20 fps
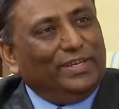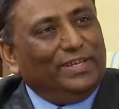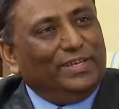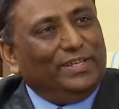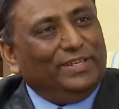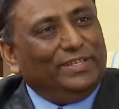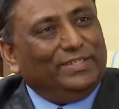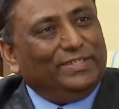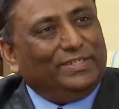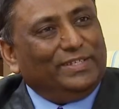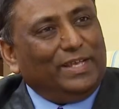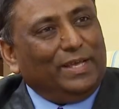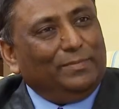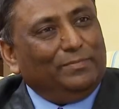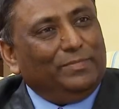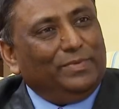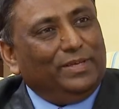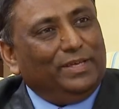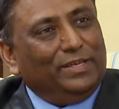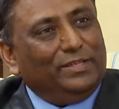in
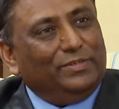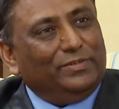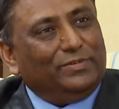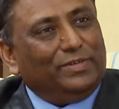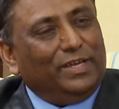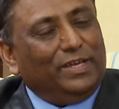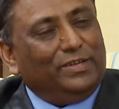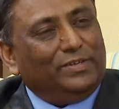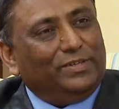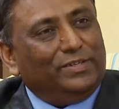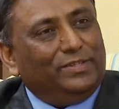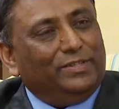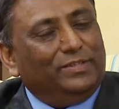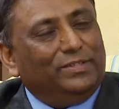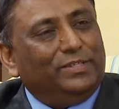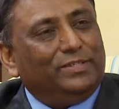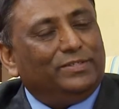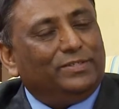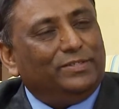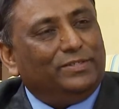STEM education.
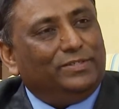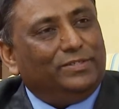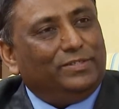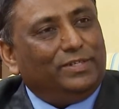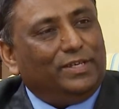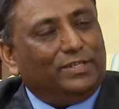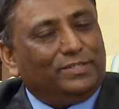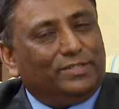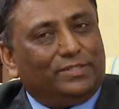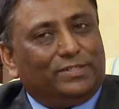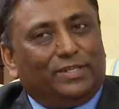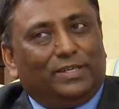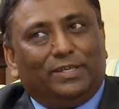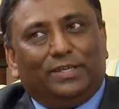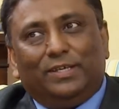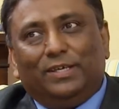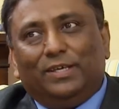This is just a